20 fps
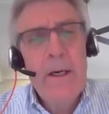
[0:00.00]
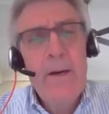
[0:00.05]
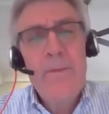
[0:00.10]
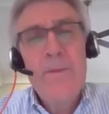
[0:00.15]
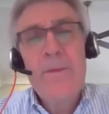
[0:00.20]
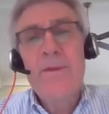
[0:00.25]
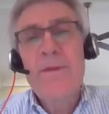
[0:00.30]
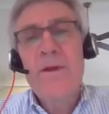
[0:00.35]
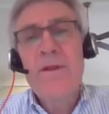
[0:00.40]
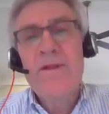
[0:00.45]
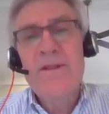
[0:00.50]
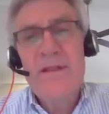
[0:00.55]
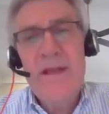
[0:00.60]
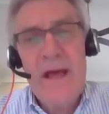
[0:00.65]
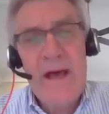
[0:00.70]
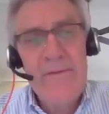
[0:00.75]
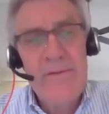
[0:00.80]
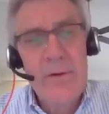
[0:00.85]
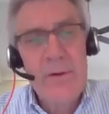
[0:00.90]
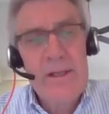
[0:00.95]
Uh, the
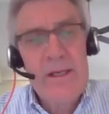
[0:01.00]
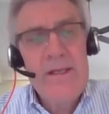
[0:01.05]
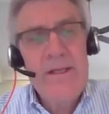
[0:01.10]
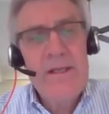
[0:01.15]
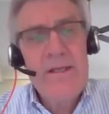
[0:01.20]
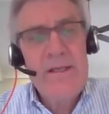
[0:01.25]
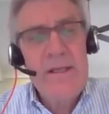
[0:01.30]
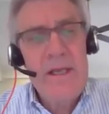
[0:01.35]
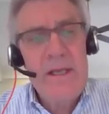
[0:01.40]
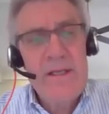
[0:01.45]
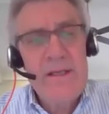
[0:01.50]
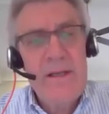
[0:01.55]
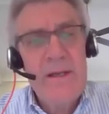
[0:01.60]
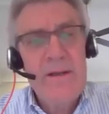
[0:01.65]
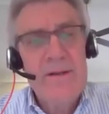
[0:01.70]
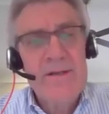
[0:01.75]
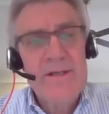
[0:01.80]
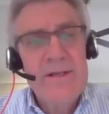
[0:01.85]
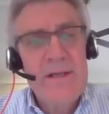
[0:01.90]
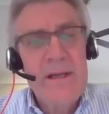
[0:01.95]
devil in the
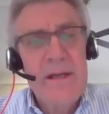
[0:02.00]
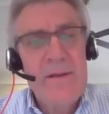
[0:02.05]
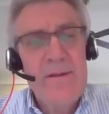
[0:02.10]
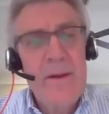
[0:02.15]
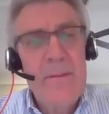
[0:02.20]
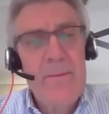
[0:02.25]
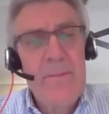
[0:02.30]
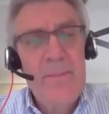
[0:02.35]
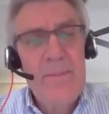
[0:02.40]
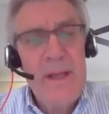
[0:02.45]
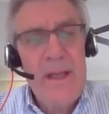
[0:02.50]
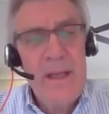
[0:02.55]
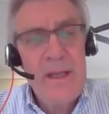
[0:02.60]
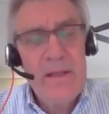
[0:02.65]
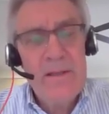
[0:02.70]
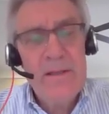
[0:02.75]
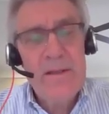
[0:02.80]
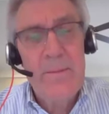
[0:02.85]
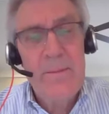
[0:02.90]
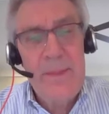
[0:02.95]
details now. The
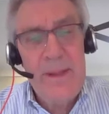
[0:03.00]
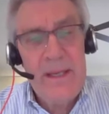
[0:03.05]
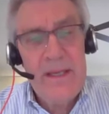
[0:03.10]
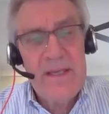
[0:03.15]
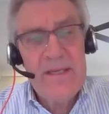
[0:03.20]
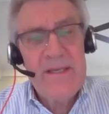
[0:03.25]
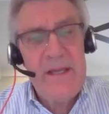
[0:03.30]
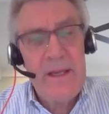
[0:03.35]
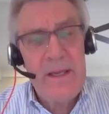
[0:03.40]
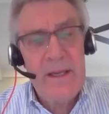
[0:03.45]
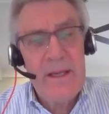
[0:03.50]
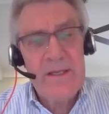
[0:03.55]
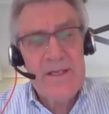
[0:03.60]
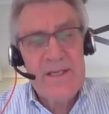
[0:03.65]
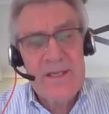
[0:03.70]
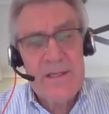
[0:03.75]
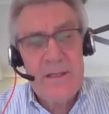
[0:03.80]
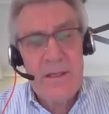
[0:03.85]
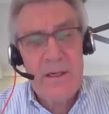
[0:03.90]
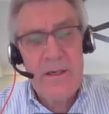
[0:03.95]
big, the big ticket
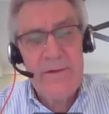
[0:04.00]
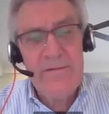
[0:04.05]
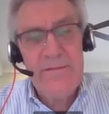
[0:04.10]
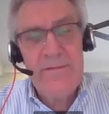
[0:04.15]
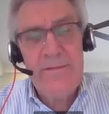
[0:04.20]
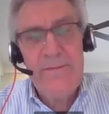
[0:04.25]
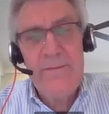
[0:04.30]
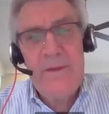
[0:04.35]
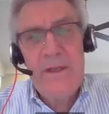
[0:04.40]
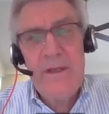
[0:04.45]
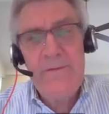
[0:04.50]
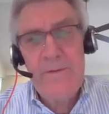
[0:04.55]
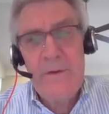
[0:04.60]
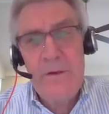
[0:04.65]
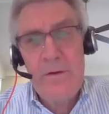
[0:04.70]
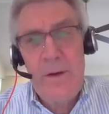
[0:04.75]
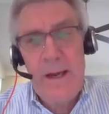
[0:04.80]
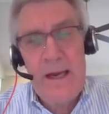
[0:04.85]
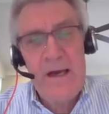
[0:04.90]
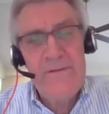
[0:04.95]
stuff if
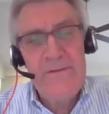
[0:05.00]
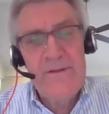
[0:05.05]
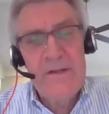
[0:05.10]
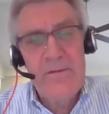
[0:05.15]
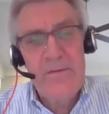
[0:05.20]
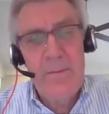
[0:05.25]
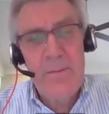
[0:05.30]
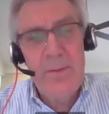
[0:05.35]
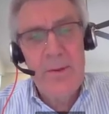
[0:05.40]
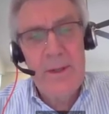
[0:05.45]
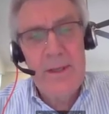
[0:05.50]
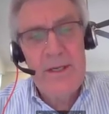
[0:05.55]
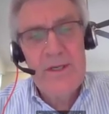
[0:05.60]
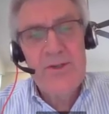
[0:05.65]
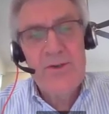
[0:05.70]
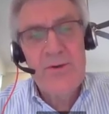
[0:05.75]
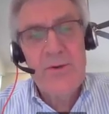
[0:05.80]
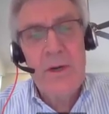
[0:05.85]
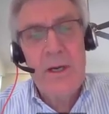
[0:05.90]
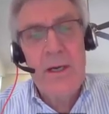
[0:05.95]
you have to
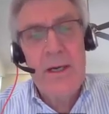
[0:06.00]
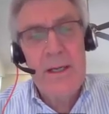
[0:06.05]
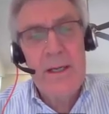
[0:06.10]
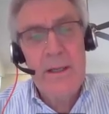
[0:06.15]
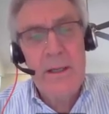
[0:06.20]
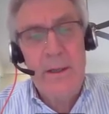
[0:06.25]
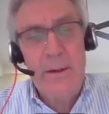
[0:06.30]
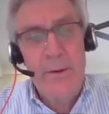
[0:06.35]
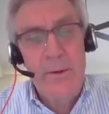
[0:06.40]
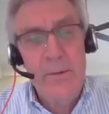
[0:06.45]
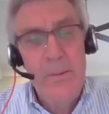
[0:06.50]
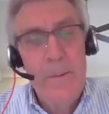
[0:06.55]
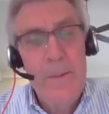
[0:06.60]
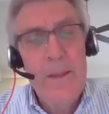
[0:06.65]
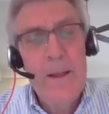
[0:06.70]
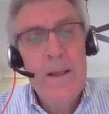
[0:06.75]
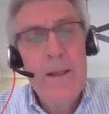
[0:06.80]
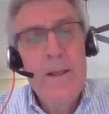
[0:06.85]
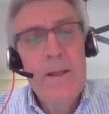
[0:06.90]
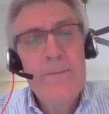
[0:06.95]
replace your IO,
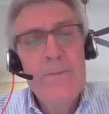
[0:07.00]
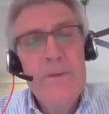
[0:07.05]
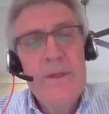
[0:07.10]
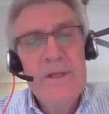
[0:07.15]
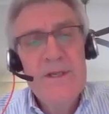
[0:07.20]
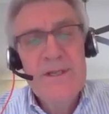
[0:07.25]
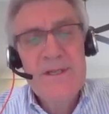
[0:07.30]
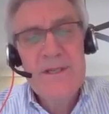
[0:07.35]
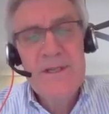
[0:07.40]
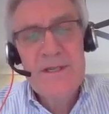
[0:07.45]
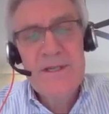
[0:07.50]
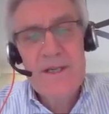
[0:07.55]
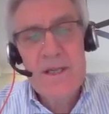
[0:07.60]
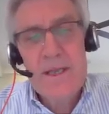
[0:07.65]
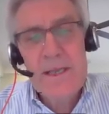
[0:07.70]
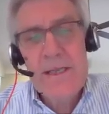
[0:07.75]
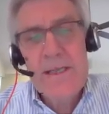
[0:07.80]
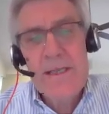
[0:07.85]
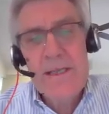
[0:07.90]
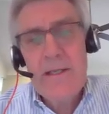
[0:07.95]
is
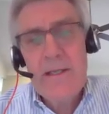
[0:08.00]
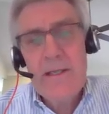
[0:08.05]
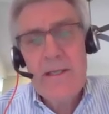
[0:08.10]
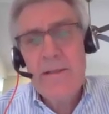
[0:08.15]
designing